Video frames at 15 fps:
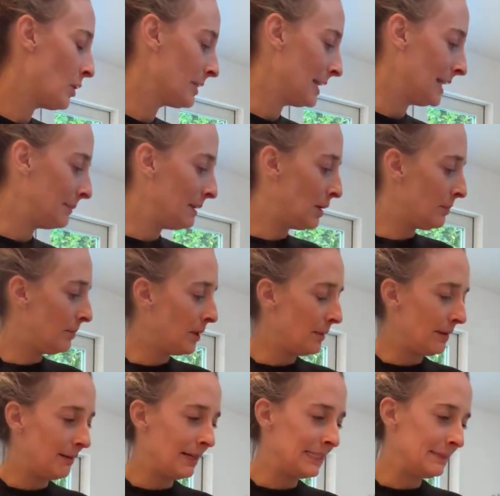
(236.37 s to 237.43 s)
Hold on, let me pull
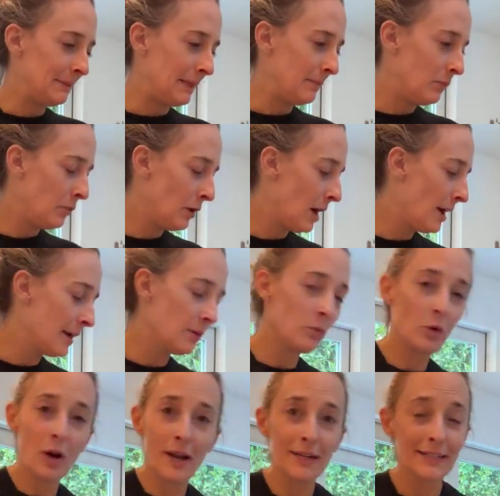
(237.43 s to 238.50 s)
up my recipe. We're on
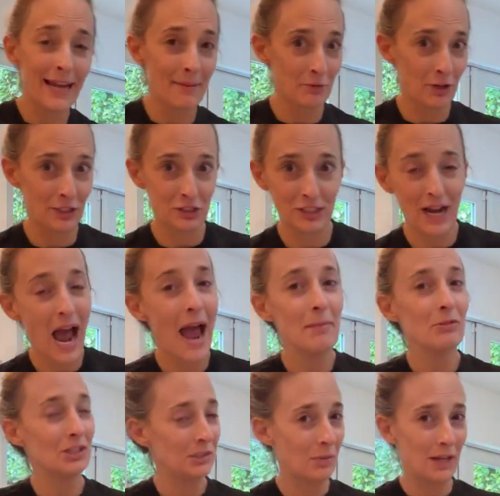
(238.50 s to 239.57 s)
a time crunch, and
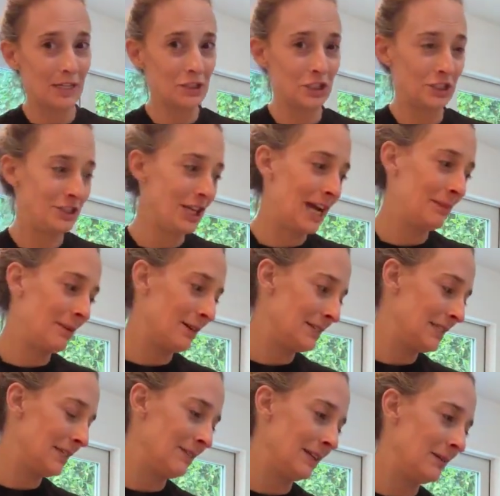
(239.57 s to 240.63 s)
I just want to chit chat
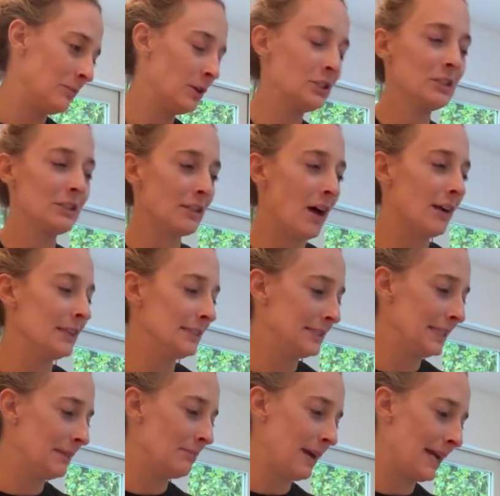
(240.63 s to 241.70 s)
about TV, which is honestly